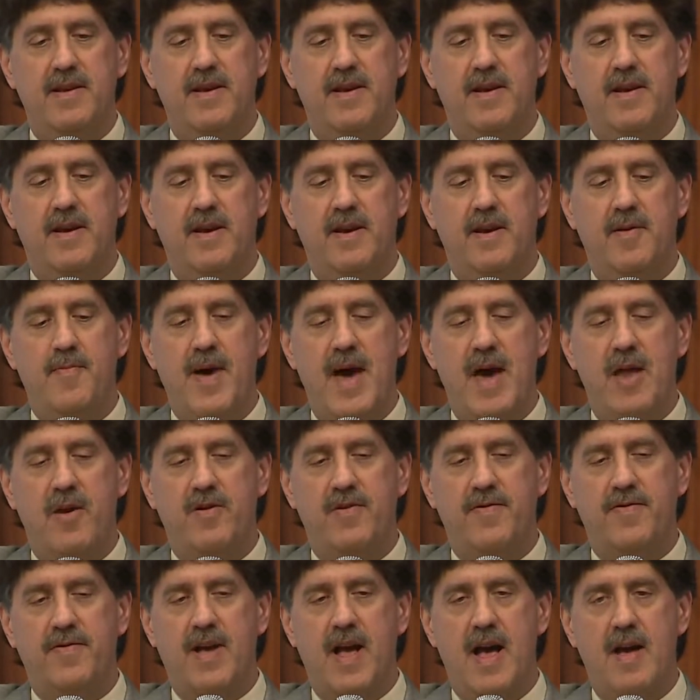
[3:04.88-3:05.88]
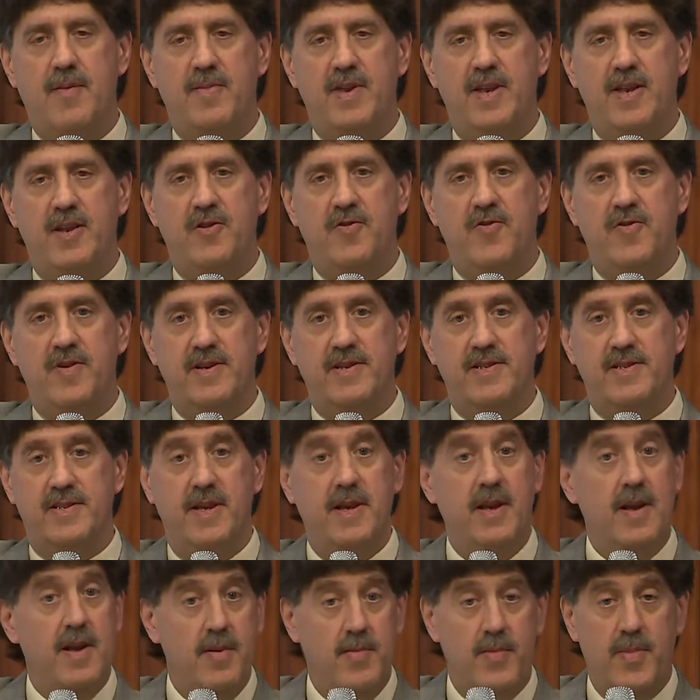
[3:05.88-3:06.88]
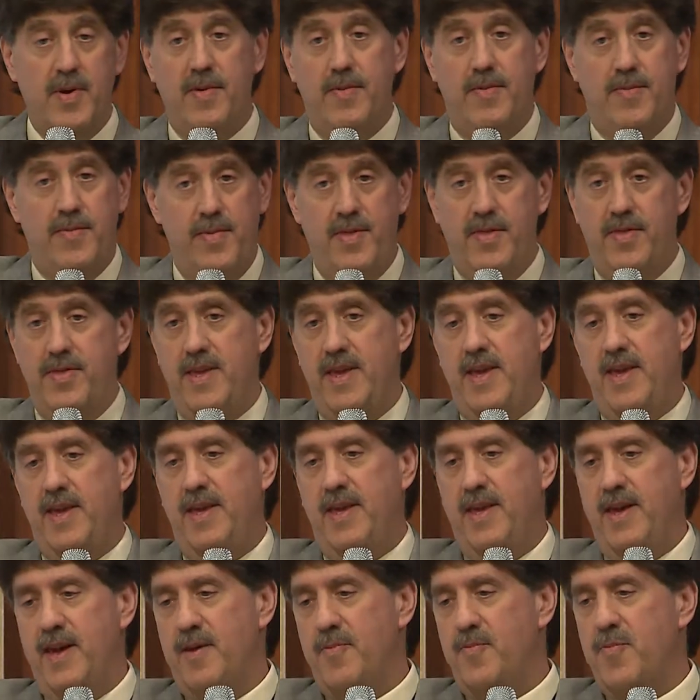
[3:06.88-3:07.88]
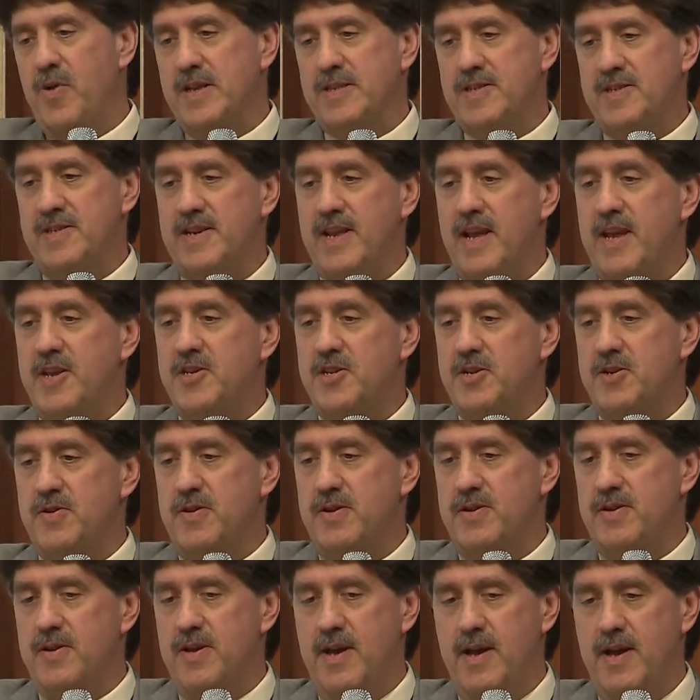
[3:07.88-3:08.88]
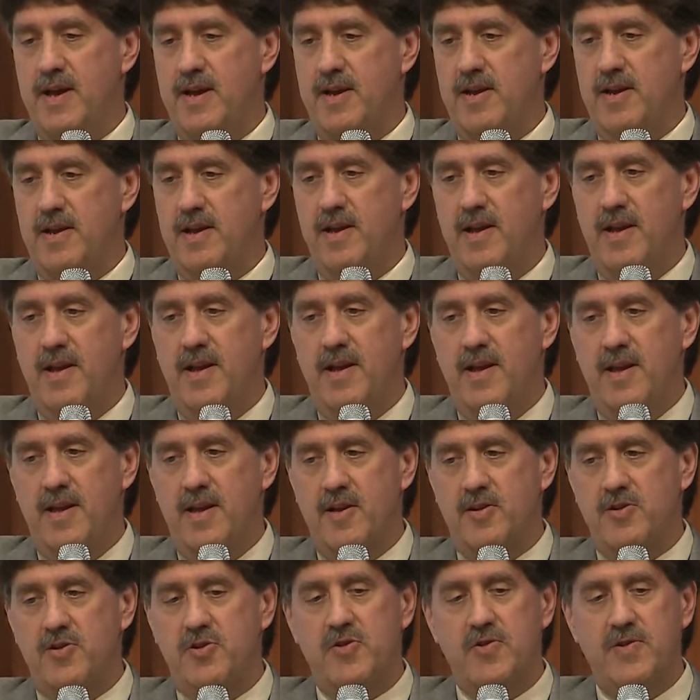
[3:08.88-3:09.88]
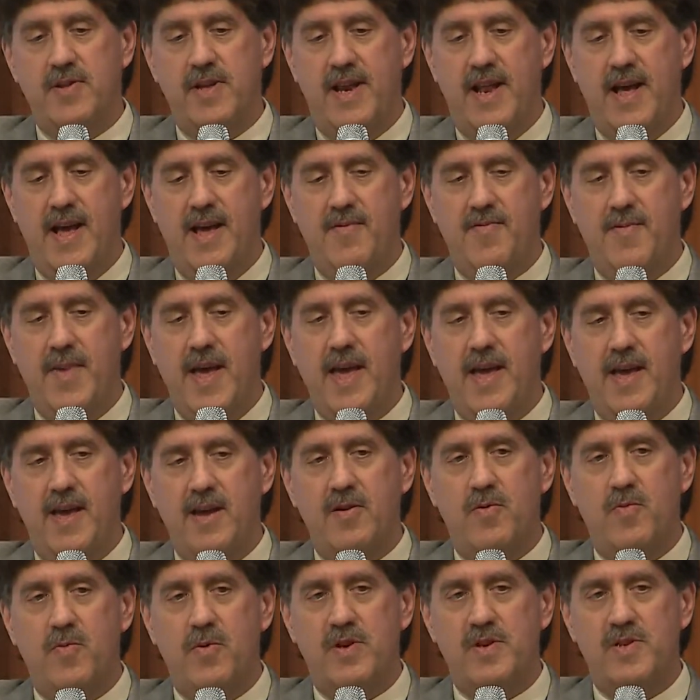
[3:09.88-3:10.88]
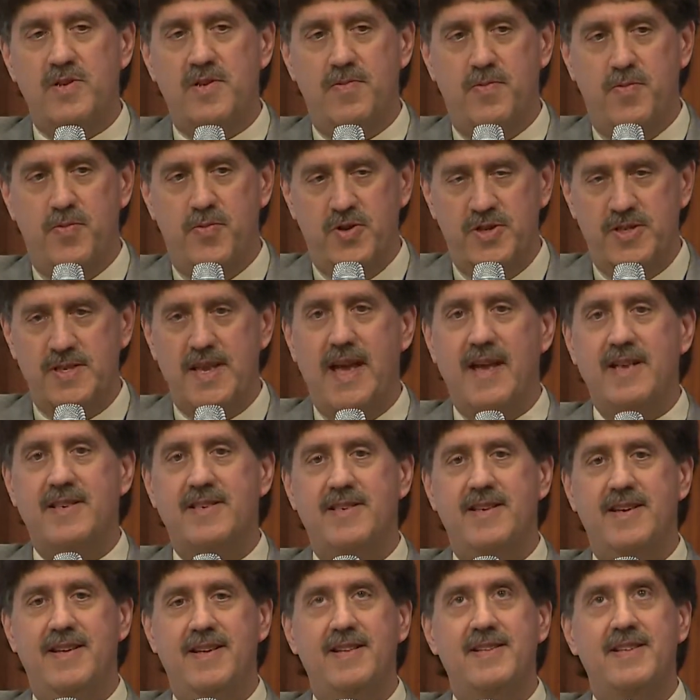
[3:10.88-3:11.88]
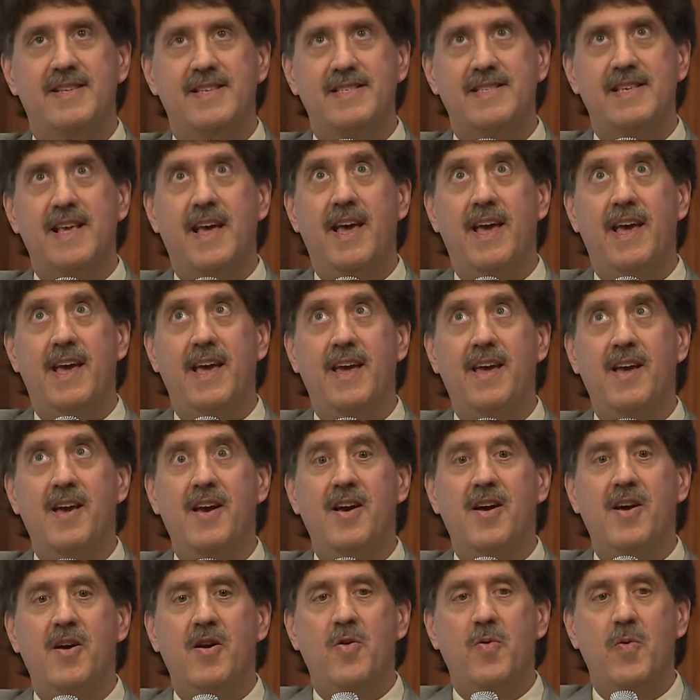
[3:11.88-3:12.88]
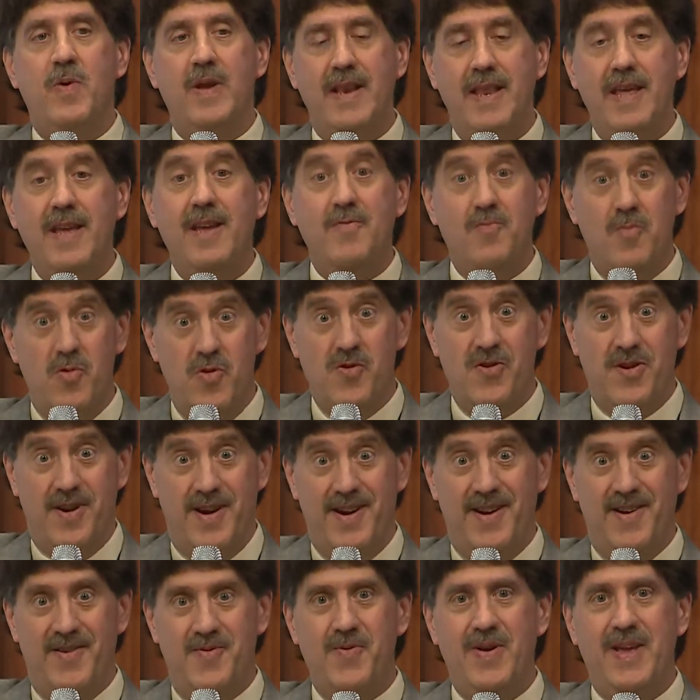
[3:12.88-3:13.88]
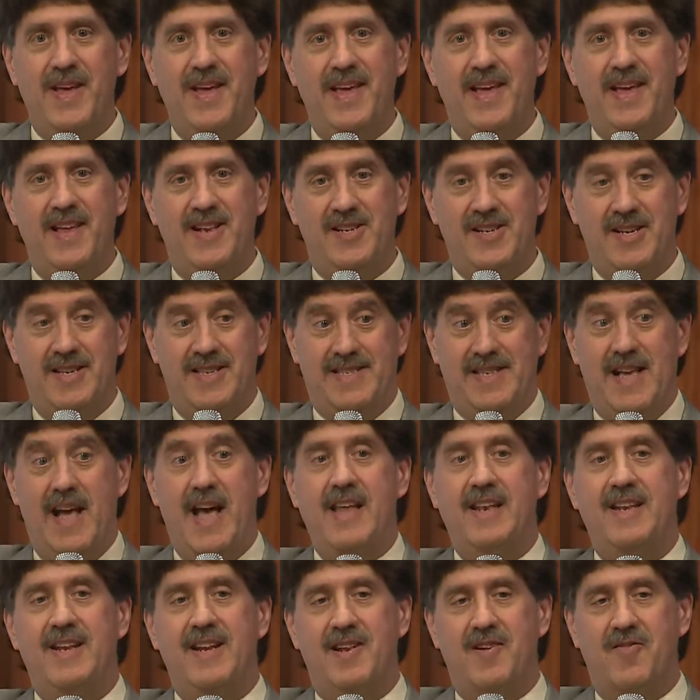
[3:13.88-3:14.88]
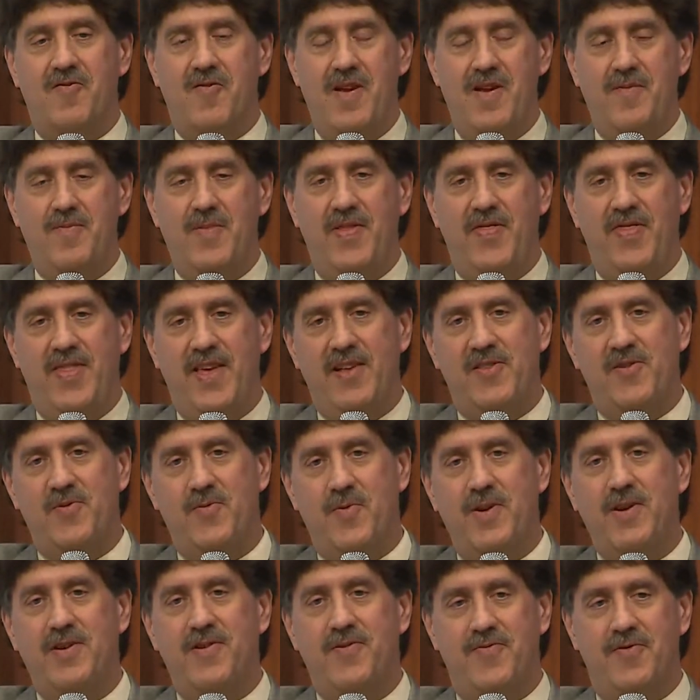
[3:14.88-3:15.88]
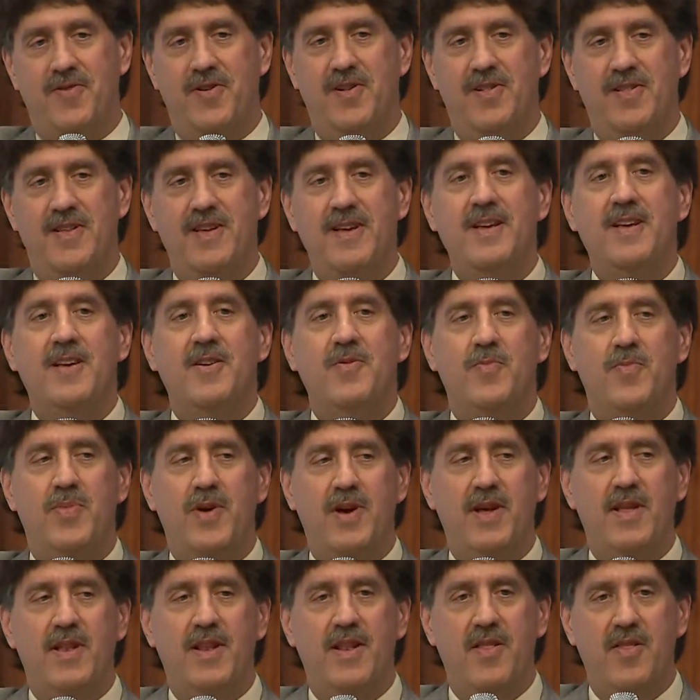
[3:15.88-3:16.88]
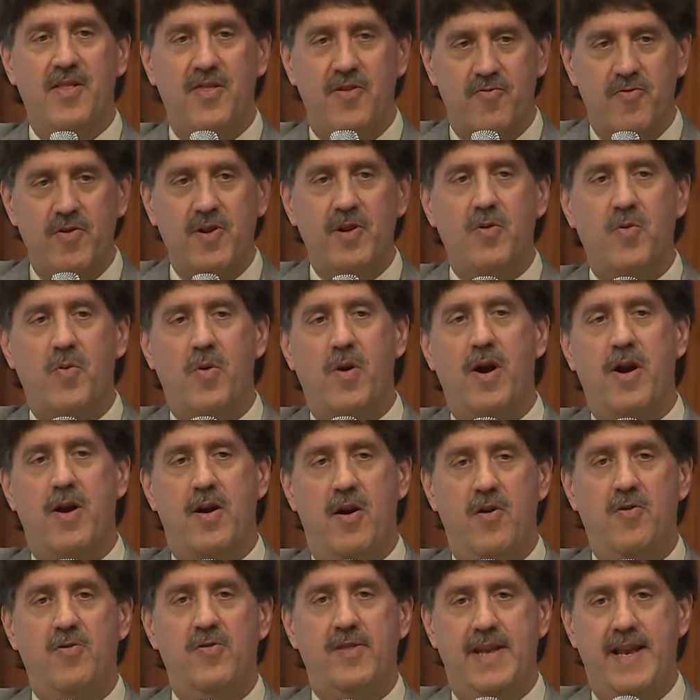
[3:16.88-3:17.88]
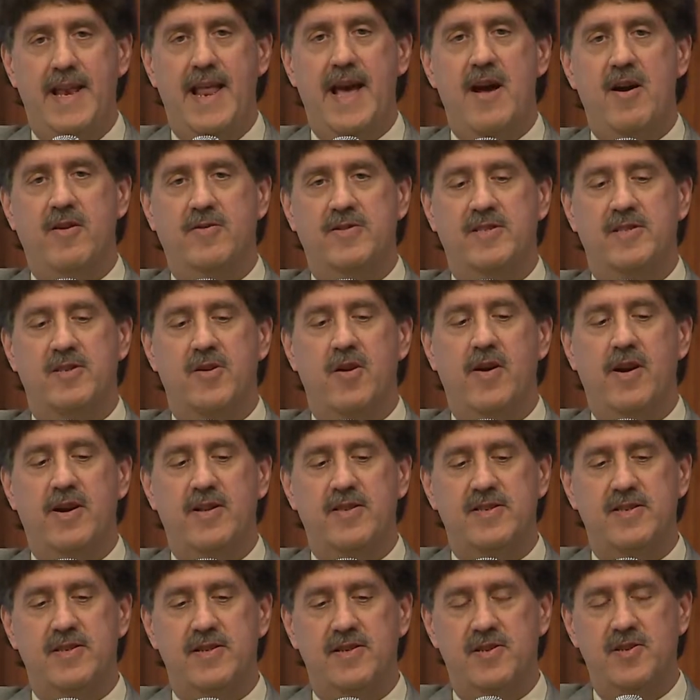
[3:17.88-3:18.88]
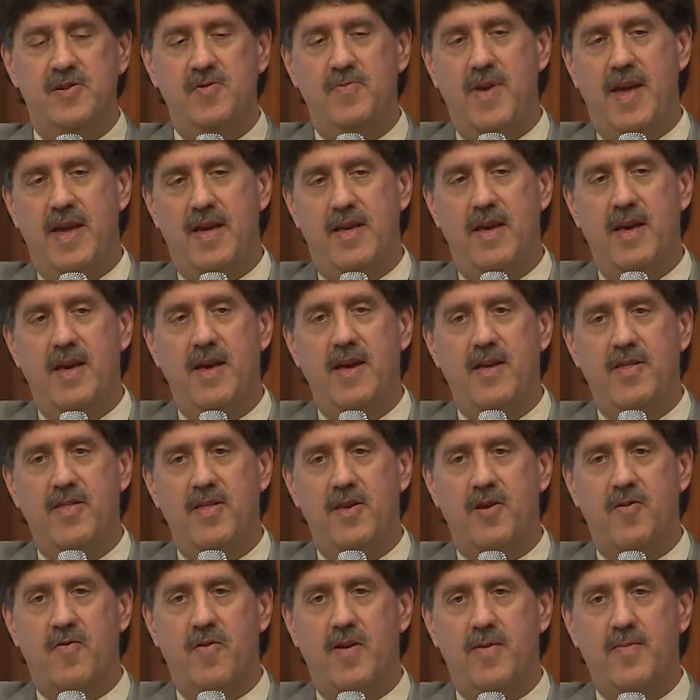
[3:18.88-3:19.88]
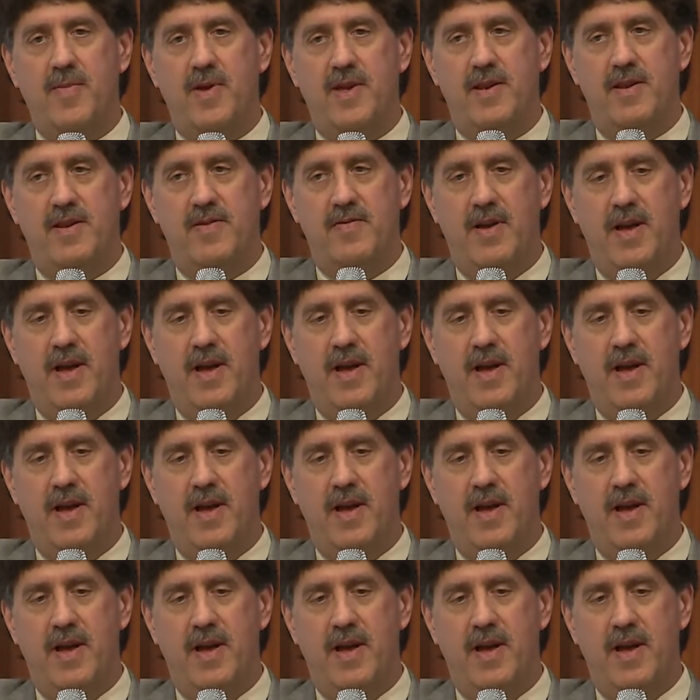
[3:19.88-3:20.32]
a matter of common interest. But the presentation Hyoung Chul and I made was precisely to say, we need more. We just signed an agreement, that's wonderful, but the real work only now starts to make the agreement